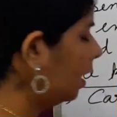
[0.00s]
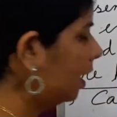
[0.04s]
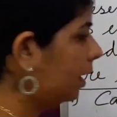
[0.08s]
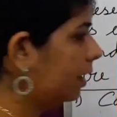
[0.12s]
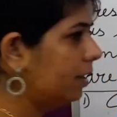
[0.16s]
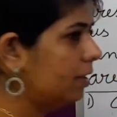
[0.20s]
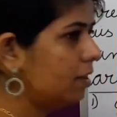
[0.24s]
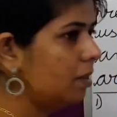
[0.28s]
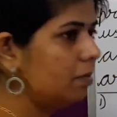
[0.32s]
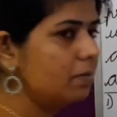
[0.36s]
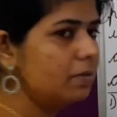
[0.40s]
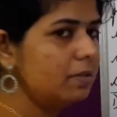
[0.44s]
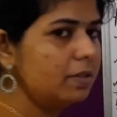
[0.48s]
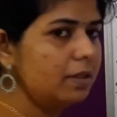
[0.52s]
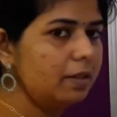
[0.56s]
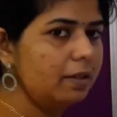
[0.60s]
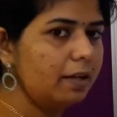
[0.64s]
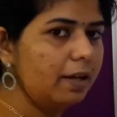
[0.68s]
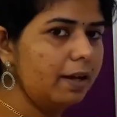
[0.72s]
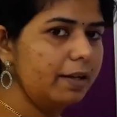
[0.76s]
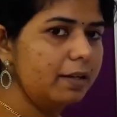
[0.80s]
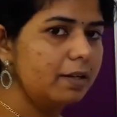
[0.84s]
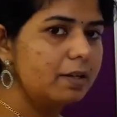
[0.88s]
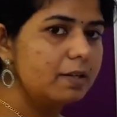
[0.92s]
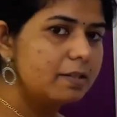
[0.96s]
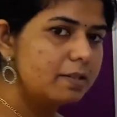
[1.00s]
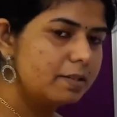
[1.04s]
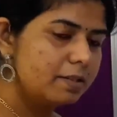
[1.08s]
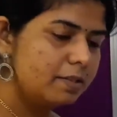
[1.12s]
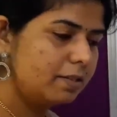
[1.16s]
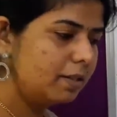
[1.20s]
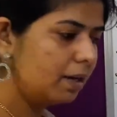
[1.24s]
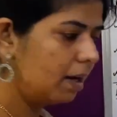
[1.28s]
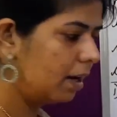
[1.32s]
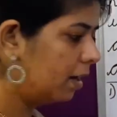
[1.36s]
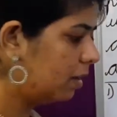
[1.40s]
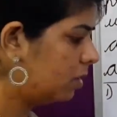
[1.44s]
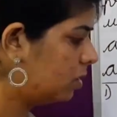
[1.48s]
items in that?
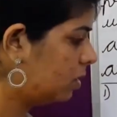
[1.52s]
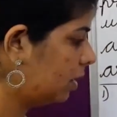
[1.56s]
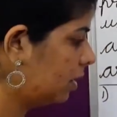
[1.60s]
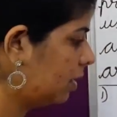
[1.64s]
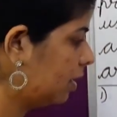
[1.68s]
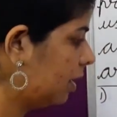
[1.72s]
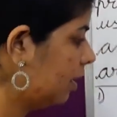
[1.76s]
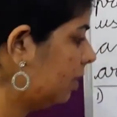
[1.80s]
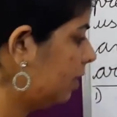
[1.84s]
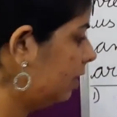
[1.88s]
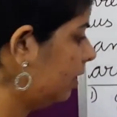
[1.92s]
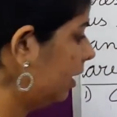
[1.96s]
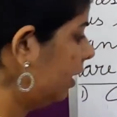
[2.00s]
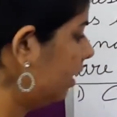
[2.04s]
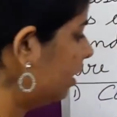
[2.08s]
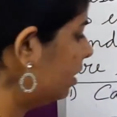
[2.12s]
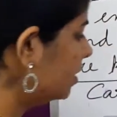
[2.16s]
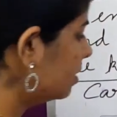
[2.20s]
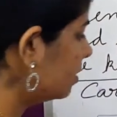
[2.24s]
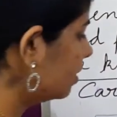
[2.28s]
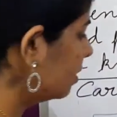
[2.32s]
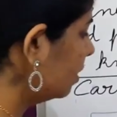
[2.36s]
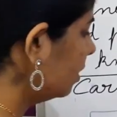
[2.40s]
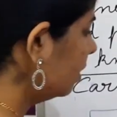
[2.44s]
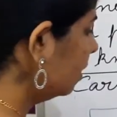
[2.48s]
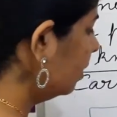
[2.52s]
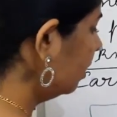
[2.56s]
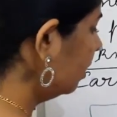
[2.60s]
Starch contains